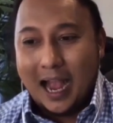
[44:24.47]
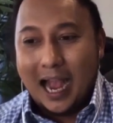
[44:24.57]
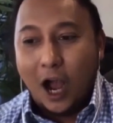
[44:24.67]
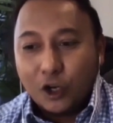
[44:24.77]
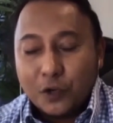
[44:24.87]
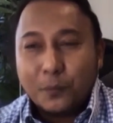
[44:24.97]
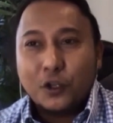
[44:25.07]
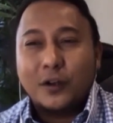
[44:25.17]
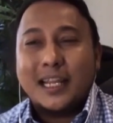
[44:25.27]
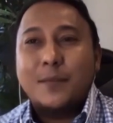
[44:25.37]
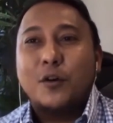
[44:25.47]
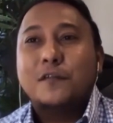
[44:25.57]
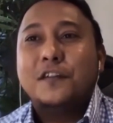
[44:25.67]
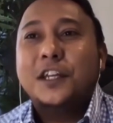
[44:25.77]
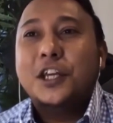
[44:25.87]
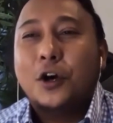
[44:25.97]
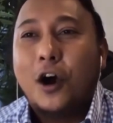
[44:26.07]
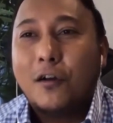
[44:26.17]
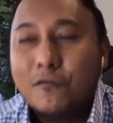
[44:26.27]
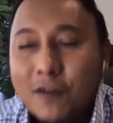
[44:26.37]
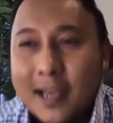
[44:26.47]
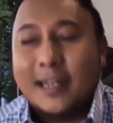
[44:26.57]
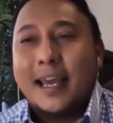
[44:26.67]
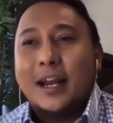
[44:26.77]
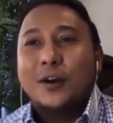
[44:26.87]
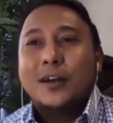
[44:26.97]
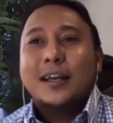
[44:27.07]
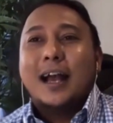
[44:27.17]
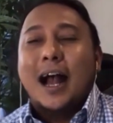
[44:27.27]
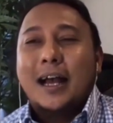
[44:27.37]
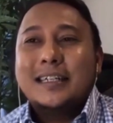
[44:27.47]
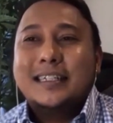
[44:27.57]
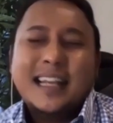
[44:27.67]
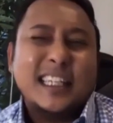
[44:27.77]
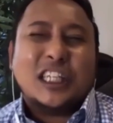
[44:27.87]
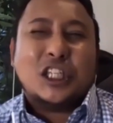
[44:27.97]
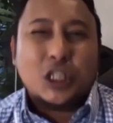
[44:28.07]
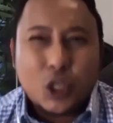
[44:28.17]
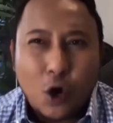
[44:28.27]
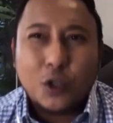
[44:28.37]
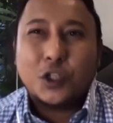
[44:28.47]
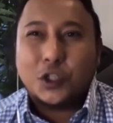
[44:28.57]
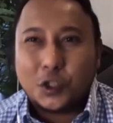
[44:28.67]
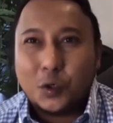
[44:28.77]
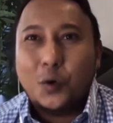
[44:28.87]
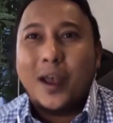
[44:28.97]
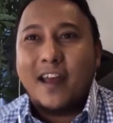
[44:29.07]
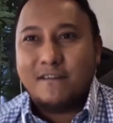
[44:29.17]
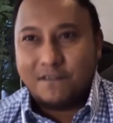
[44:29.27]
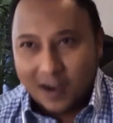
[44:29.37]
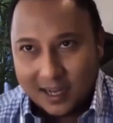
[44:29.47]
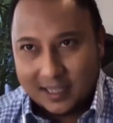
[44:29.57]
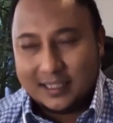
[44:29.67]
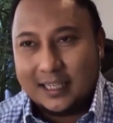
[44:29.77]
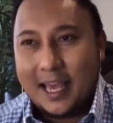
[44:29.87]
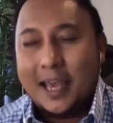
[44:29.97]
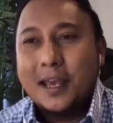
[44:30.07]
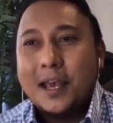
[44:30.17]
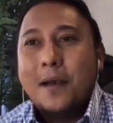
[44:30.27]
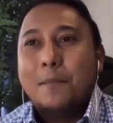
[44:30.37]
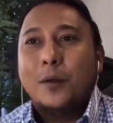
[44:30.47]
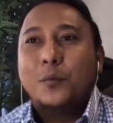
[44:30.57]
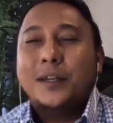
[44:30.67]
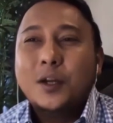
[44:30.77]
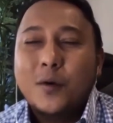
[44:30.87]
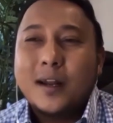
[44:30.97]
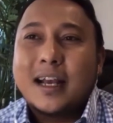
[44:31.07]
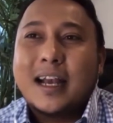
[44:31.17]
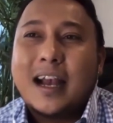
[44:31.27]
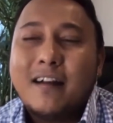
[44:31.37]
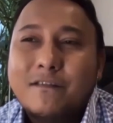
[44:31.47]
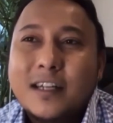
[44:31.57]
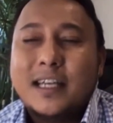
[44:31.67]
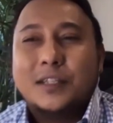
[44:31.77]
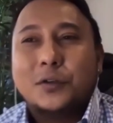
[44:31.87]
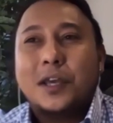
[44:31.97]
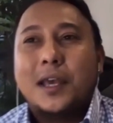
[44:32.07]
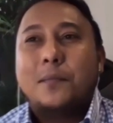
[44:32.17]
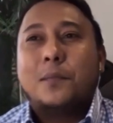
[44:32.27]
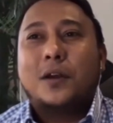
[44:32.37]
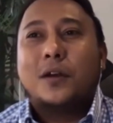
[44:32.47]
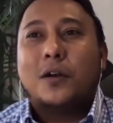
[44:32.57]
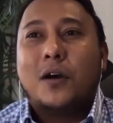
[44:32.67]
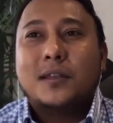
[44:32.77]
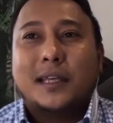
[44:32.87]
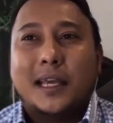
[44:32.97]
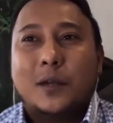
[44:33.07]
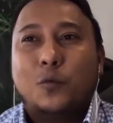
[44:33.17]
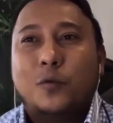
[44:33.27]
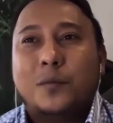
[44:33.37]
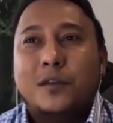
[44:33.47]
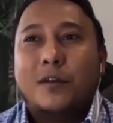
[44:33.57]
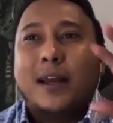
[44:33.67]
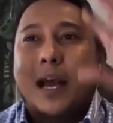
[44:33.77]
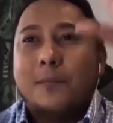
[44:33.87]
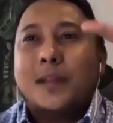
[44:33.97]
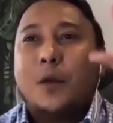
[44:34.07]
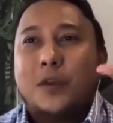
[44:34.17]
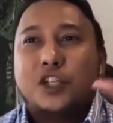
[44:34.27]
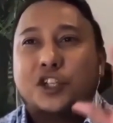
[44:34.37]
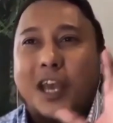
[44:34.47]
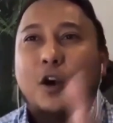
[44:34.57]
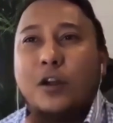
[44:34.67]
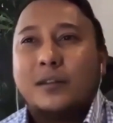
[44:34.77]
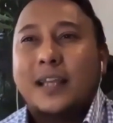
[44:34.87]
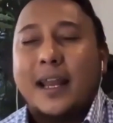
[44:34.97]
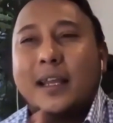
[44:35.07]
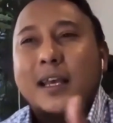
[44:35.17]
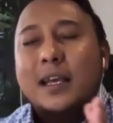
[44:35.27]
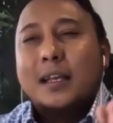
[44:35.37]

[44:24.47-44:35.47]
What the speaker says: How do you put your name on video? All right. Okay. Now, this is not so advanced. Okay. But we didn't want to cover this. Okay, because it would be right up there with share content.